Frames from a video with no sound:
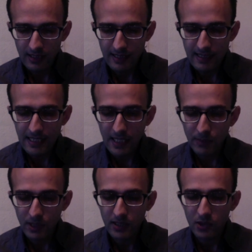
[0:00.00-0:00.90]
that
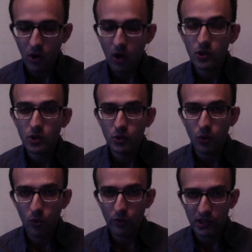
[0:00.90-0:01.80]
sapient ought
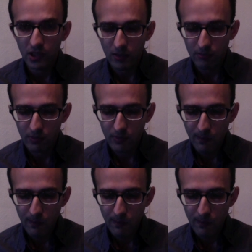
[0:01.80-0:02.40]
to overcome.